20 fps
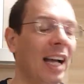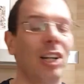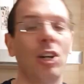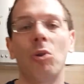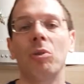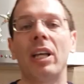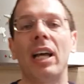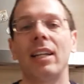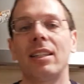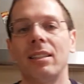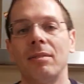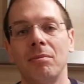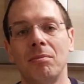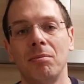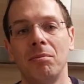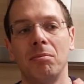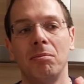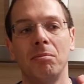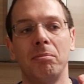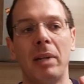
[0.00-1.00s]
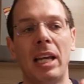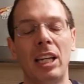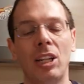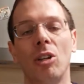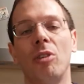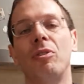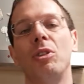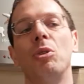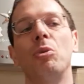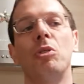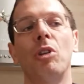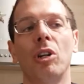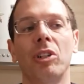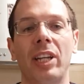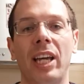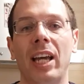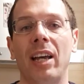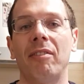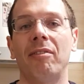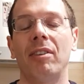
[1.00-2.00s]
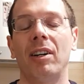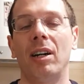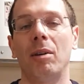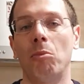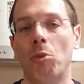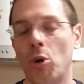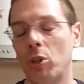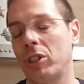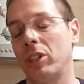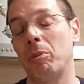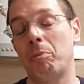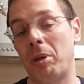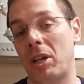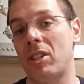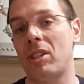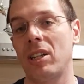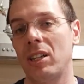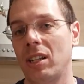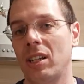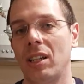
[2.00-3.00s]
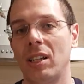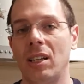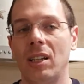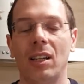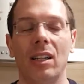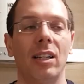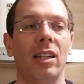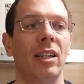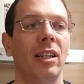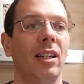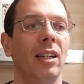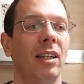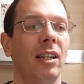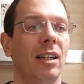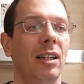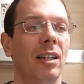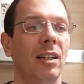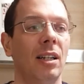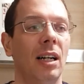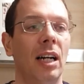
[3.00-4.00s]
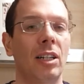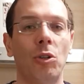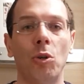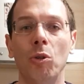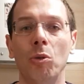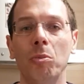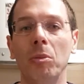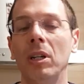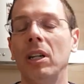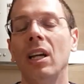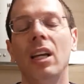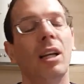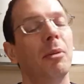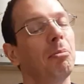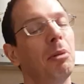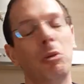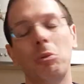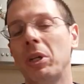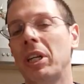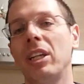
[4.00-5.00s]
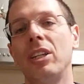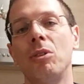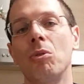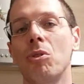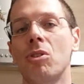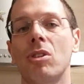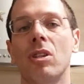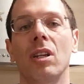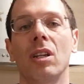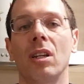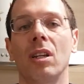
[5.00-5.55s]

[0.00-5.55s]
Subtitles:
know that many of you don't have mortar and pestle at home, but we can use